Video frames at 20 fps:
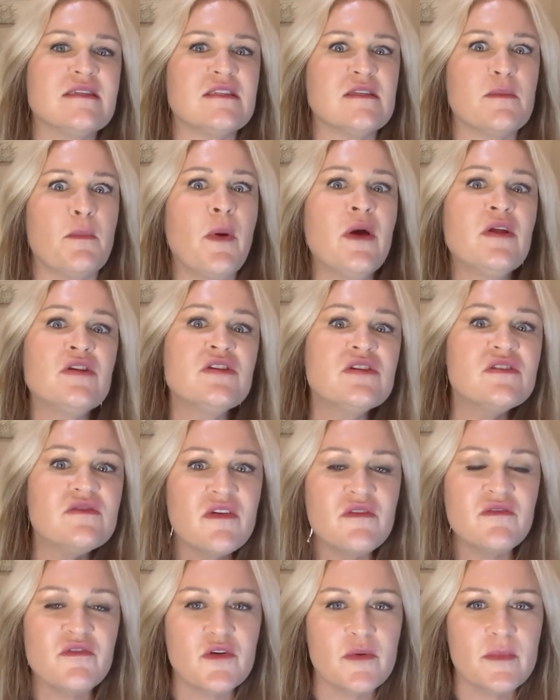It's a bunch of
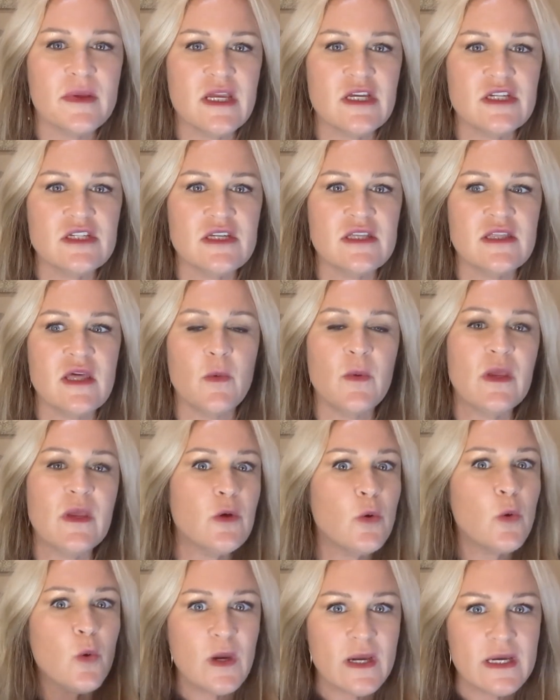information that we
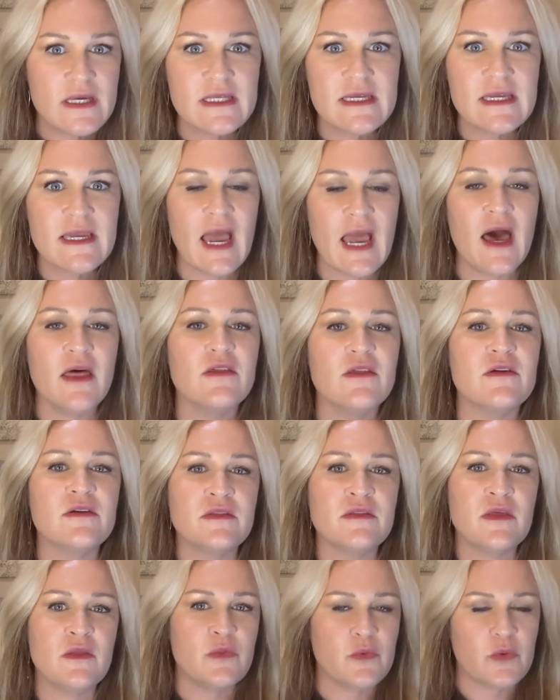quickly gather
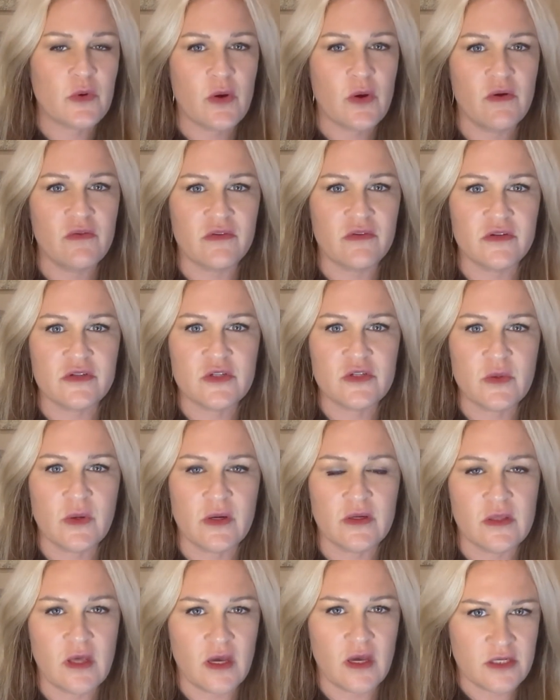and then throw over to
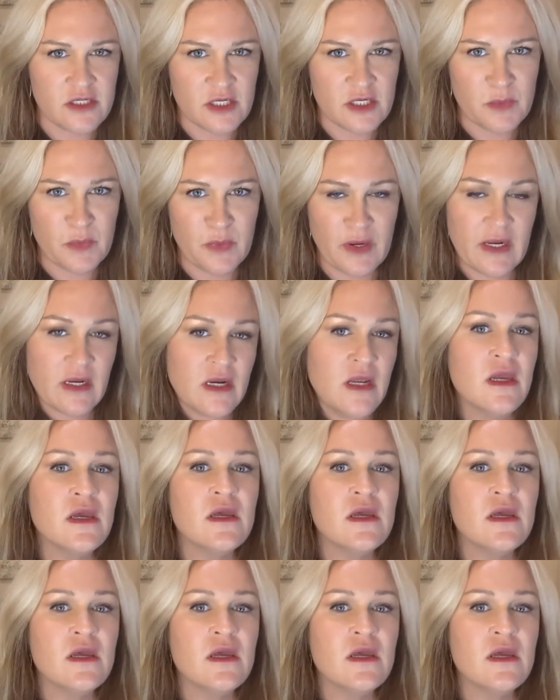our logic brain.